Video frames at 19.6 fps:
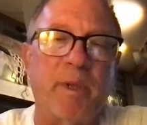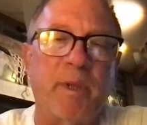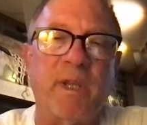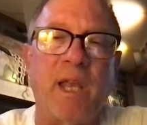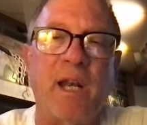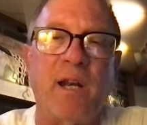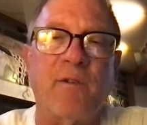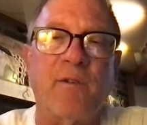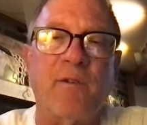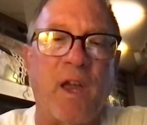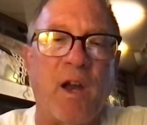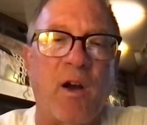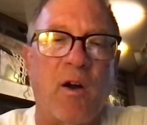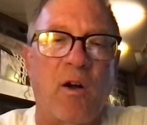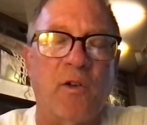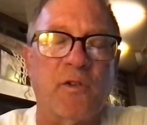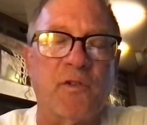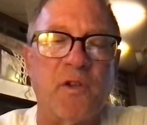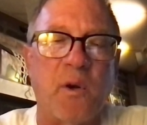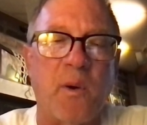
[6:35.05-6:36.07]
But then if they
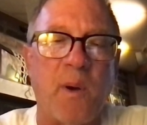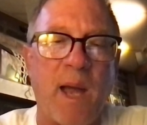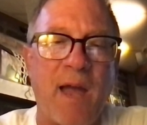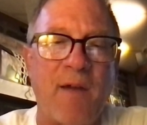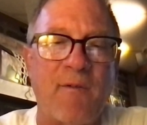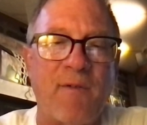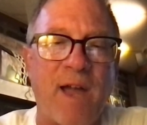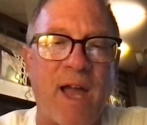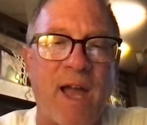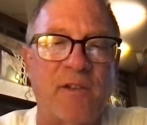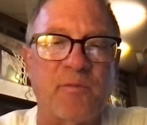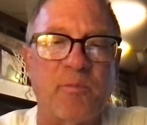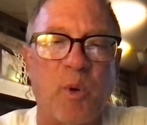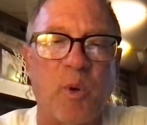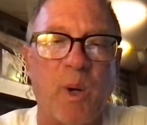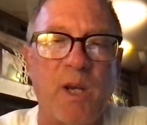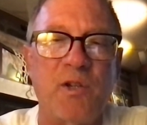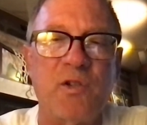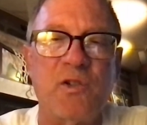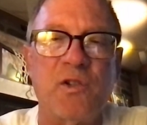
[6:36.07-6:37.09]
also have
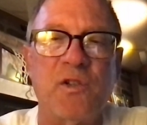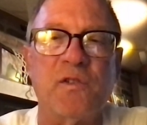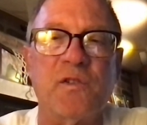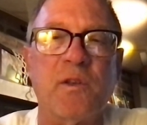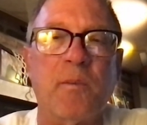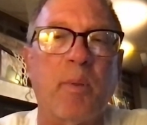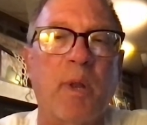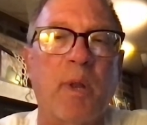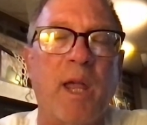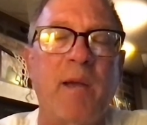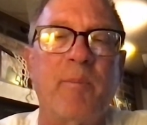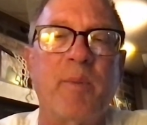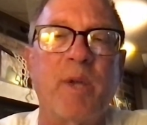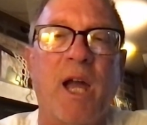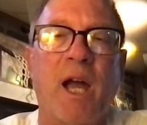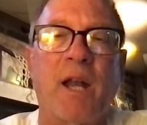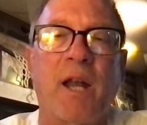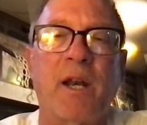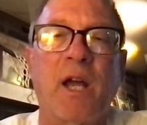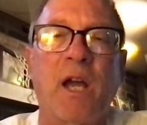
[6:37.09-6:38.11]
aspirations to play
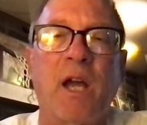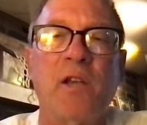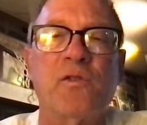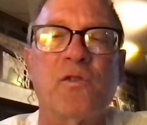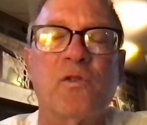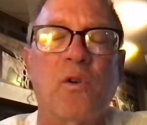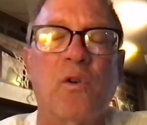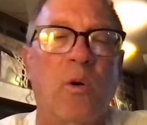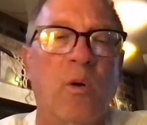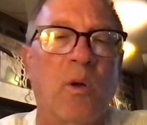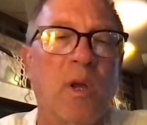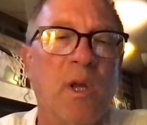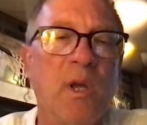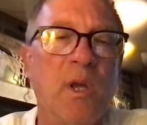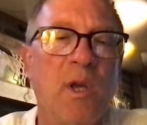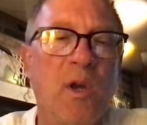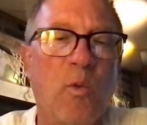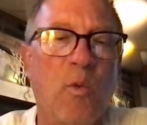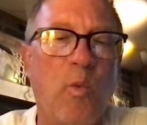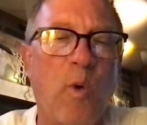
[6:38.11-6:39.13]
beyond high school,
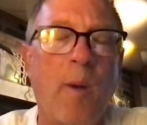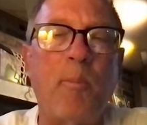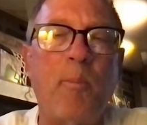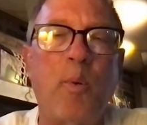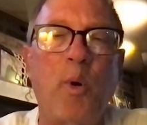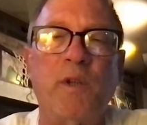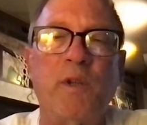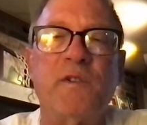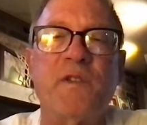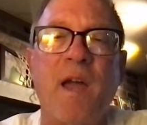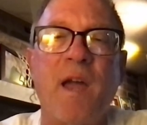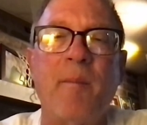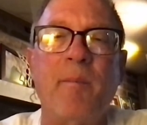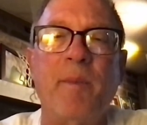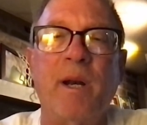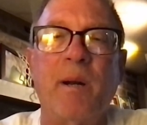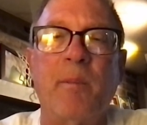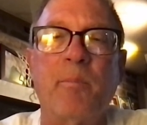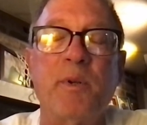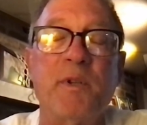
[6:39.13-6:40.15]
what puts them
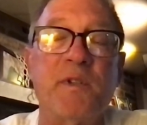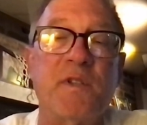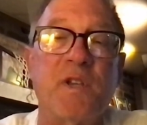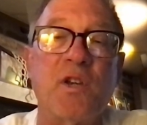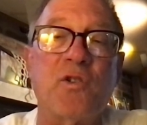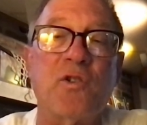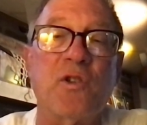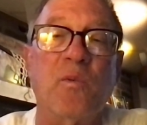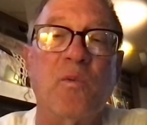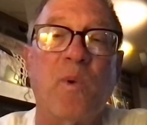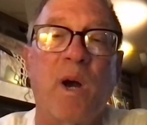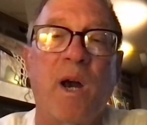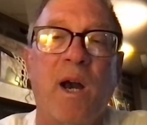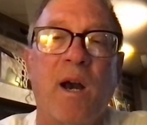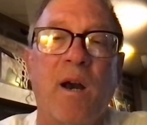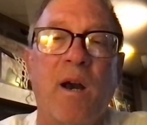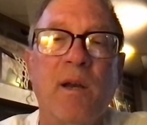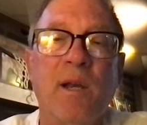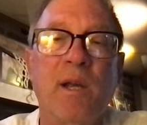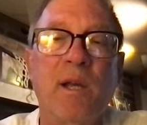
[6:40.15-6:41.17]
in a position
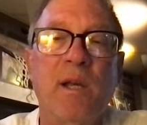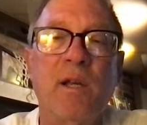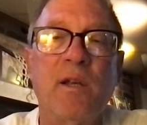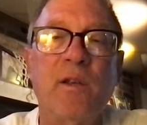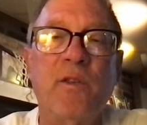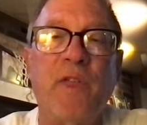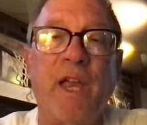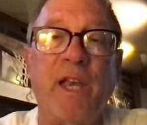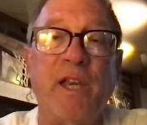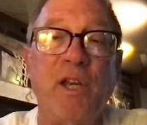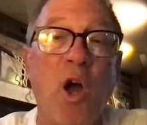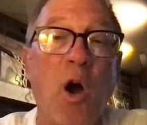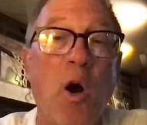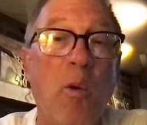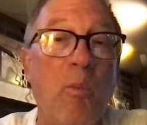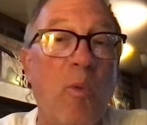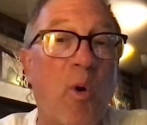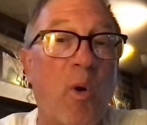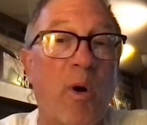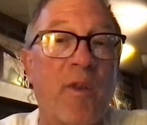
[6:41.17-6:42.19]
where they
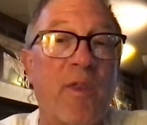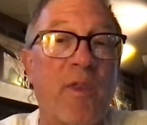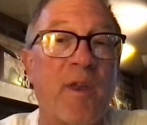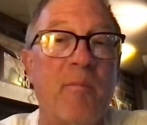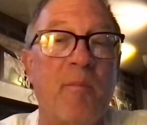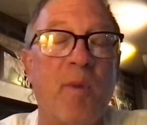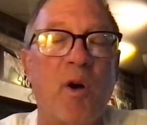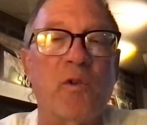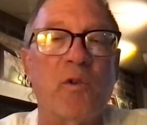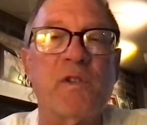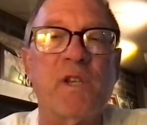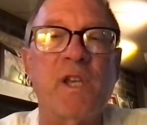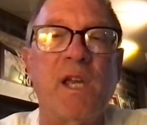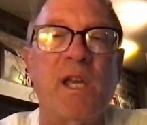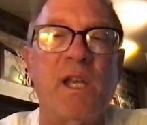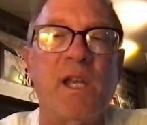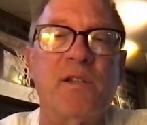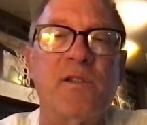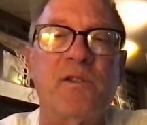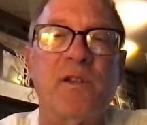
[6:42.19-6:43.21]
know more than most
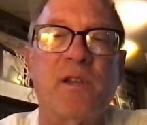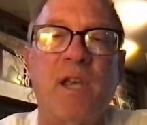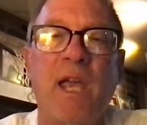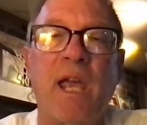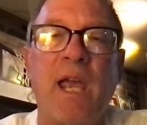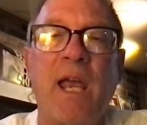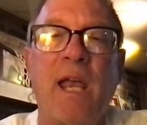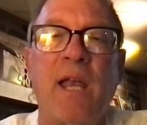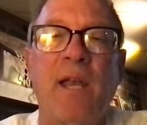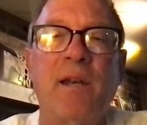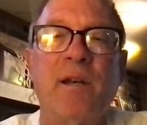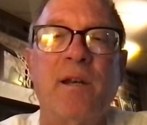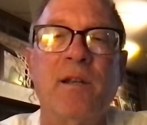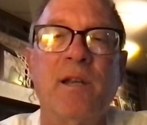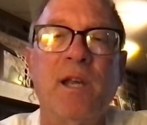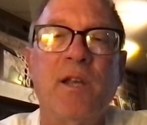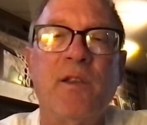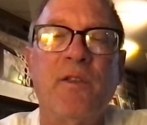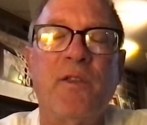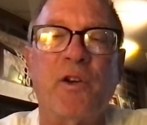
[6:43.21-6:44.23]
kids and
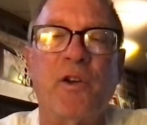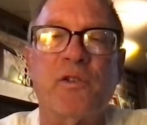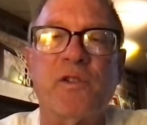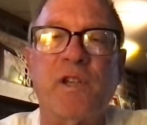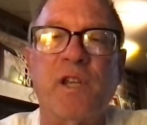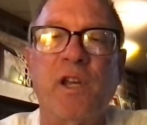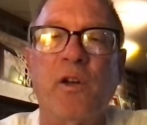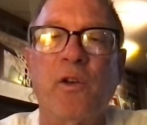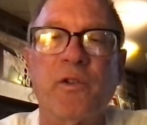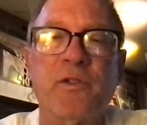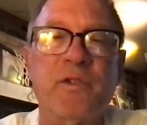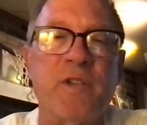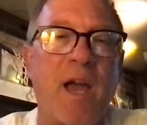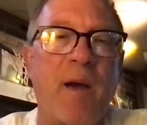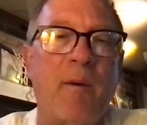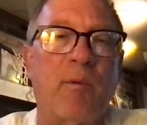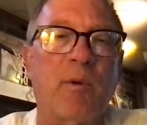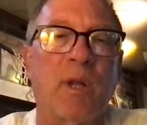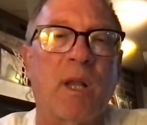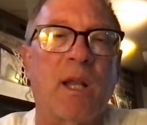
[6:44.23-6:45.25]
their skill
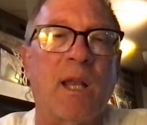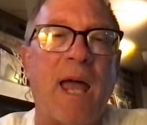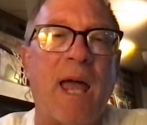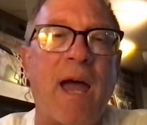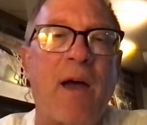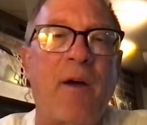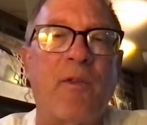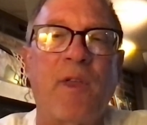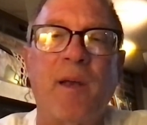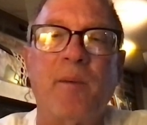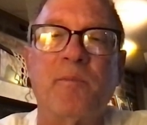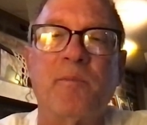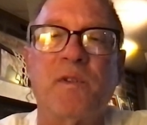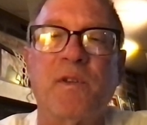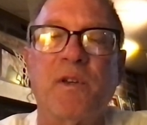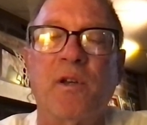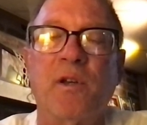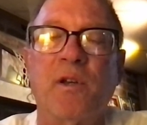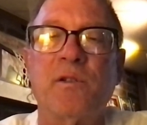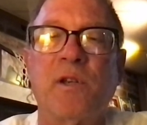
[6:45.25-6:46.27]
set will allow them
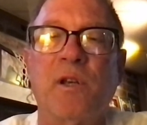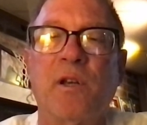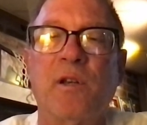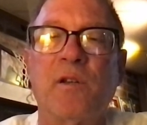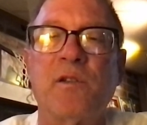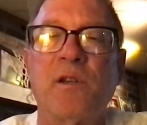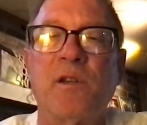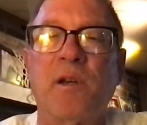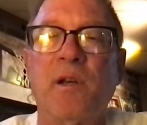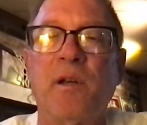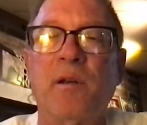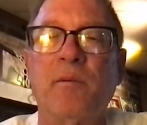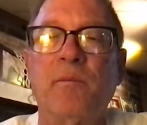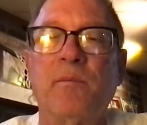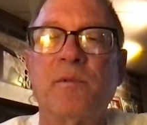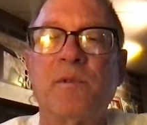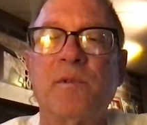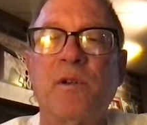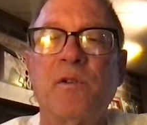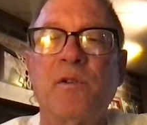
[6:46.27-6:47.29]

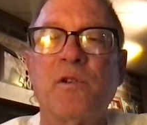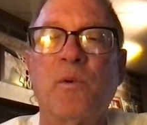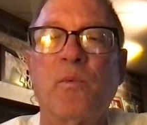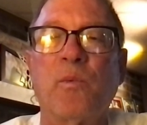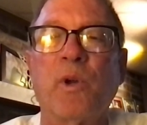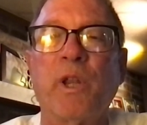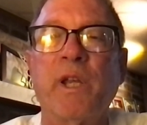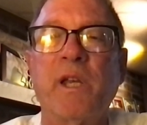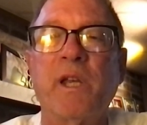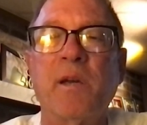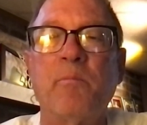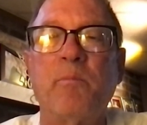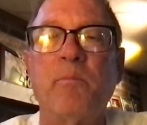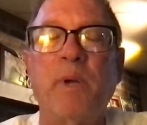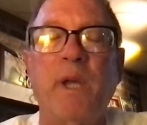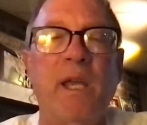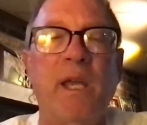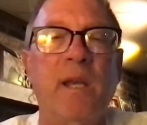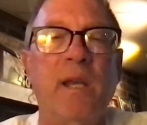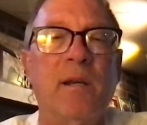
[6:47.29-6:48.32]
to really
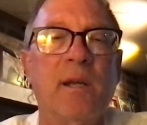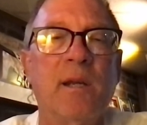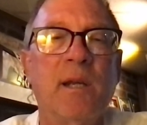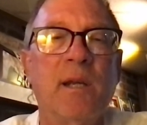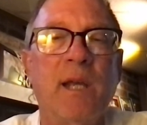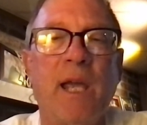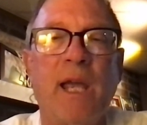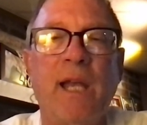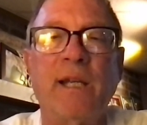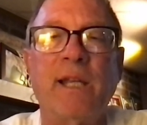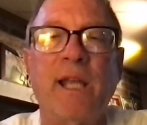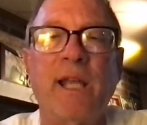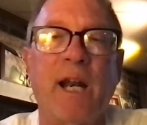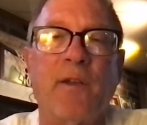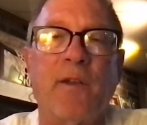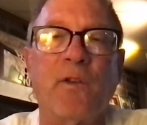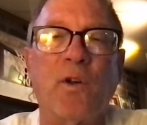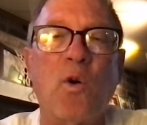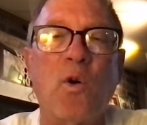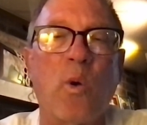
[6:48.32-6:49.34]
compete and get
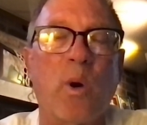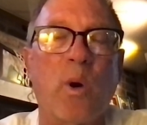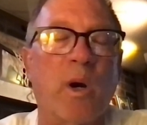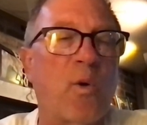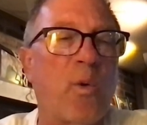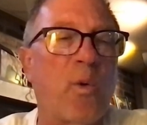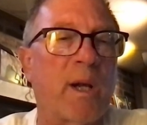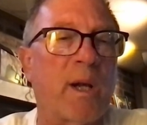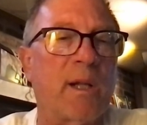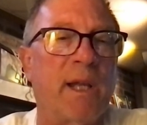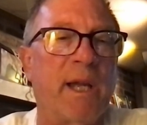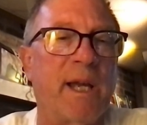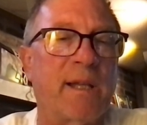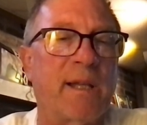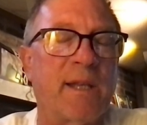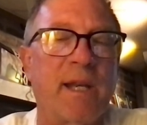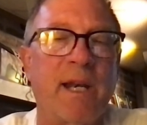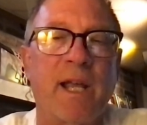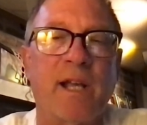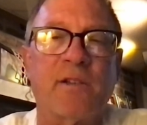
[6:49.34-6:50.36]
on the court quickly
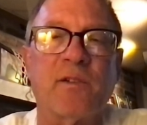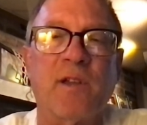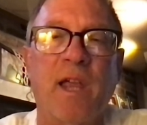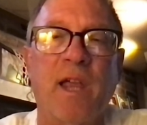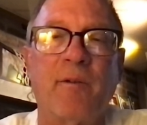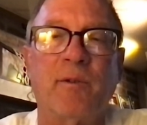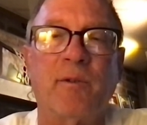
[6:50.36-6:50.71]
at the next level?